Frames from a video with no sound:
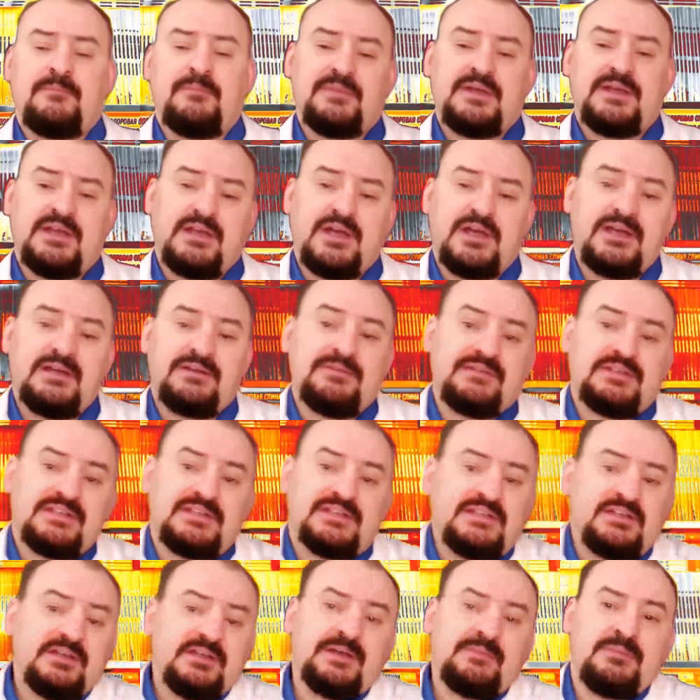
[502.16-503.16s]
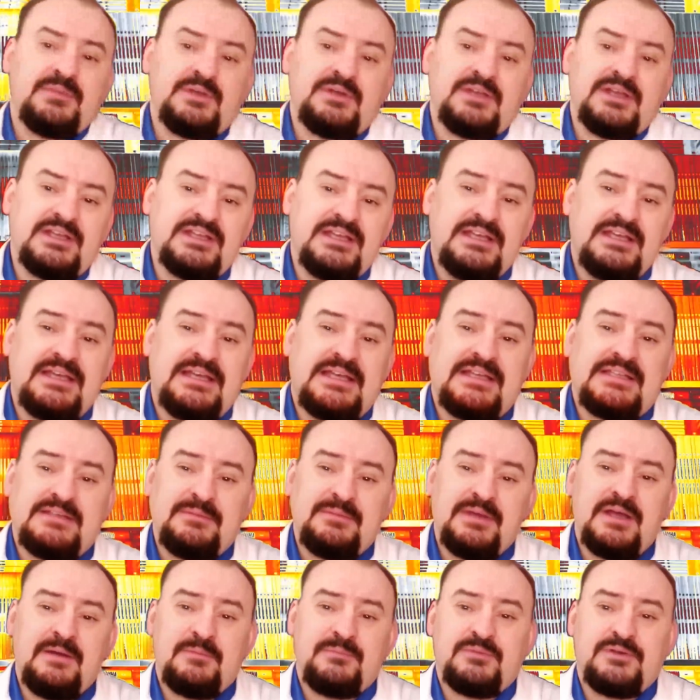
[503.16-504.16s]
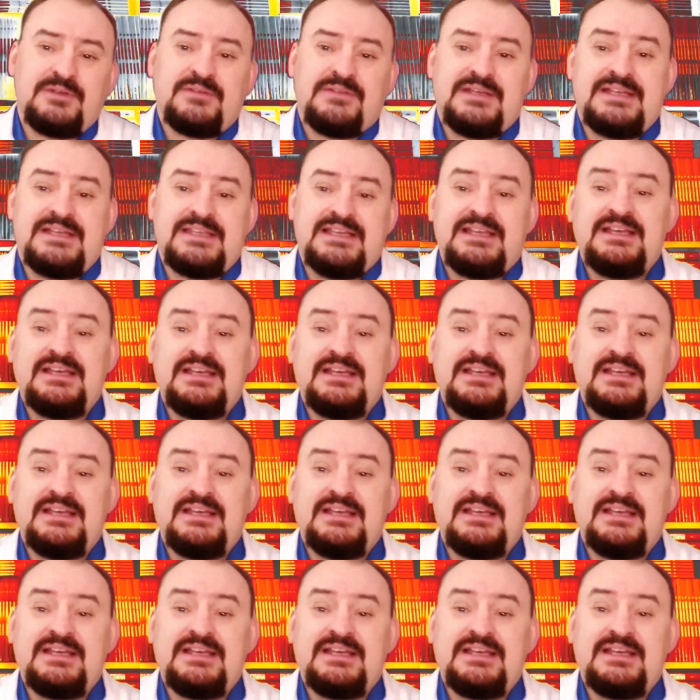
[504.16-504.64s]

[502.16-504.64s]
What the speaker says: But artificial immunity is about preventing